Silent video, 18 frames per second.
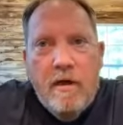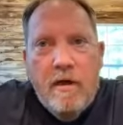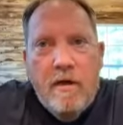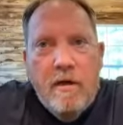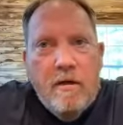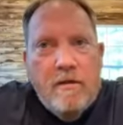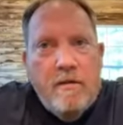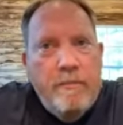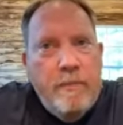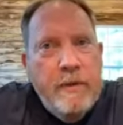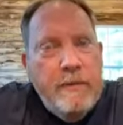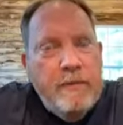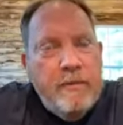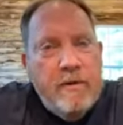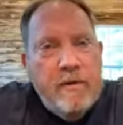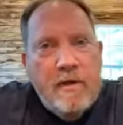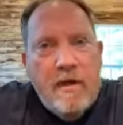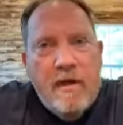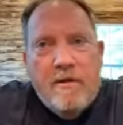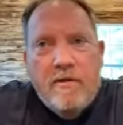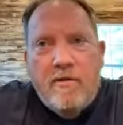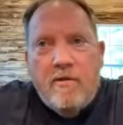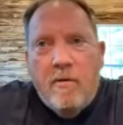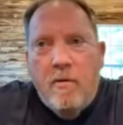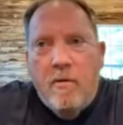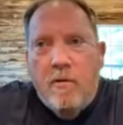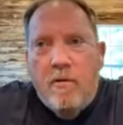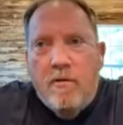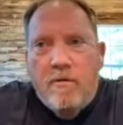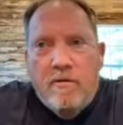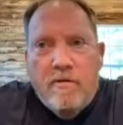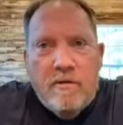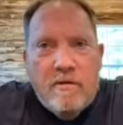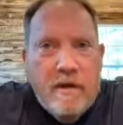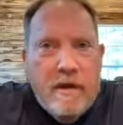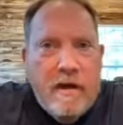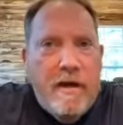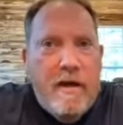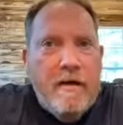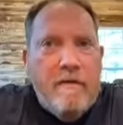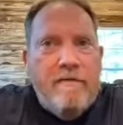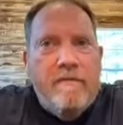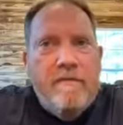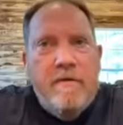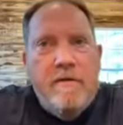uh, the people at Lakeshore, the staff,